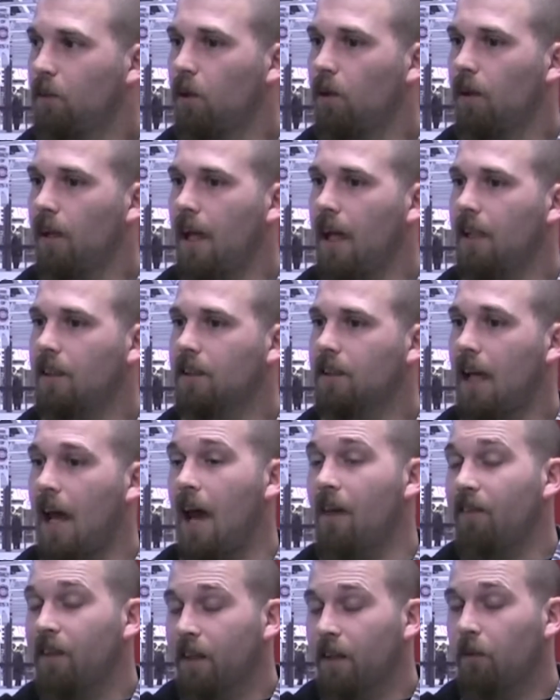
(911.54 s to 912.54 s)
relaxed.
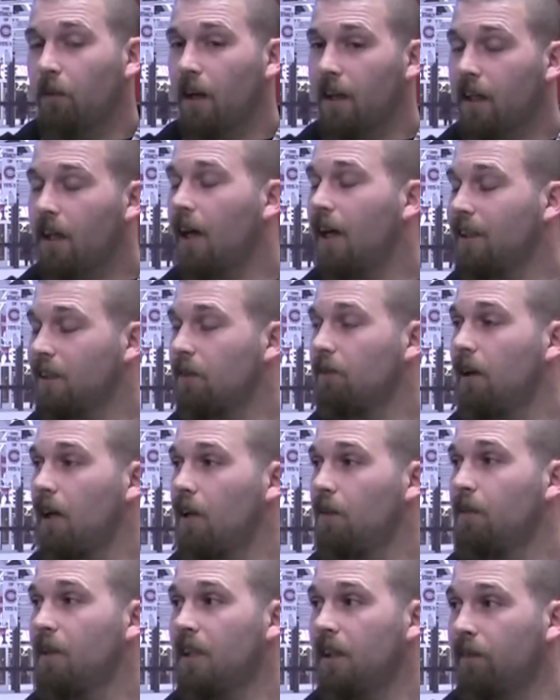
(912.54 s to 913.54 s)
Having the right guys
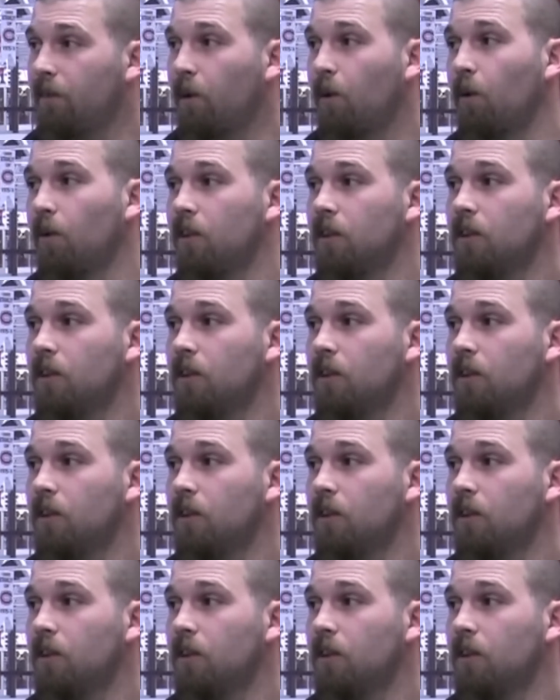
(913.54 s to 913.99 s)
around me, of course,